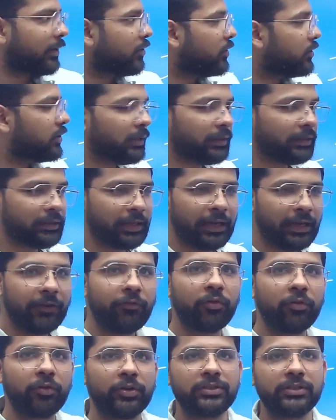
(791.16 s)
question,
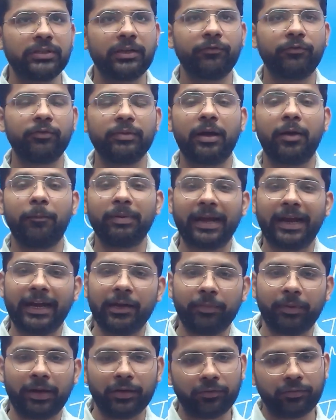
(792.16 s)
3-4 question are from the applied
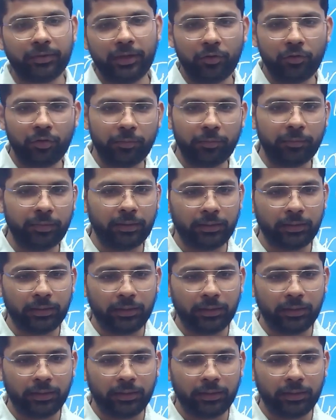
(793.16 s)
part of the economy.